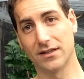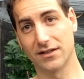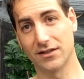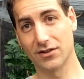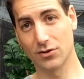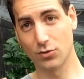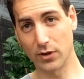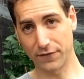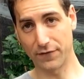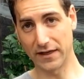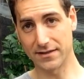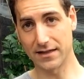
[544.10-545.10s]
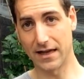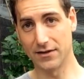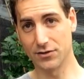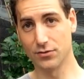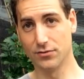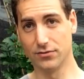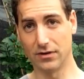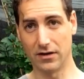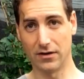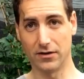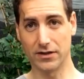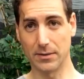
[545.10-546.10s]
quick quick fix and
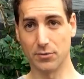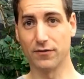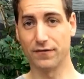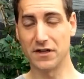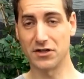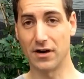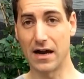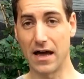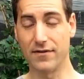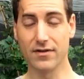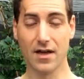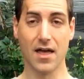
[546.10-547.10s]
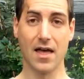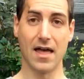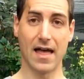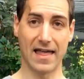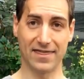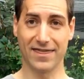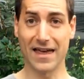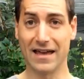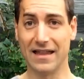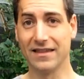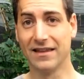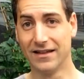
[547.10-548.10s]
to uh, keep your fish alive
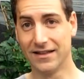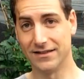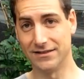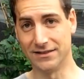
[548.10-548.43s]
and then